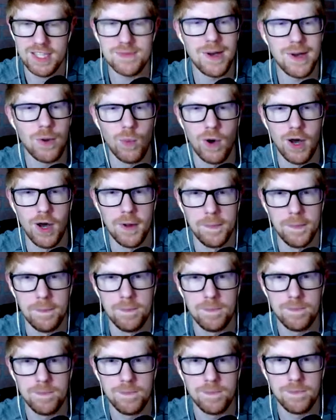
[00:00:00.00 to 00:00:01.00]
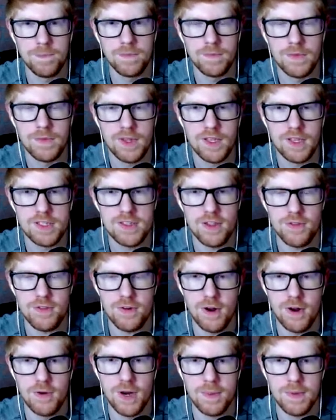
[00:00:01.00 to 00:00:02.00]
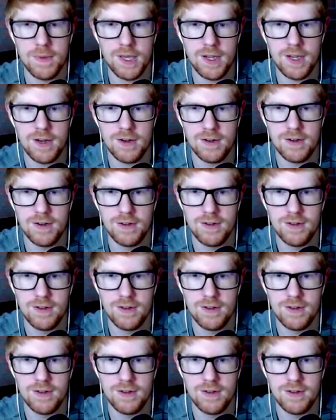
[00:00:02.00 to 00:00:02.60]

That's my one. Is the throne up here?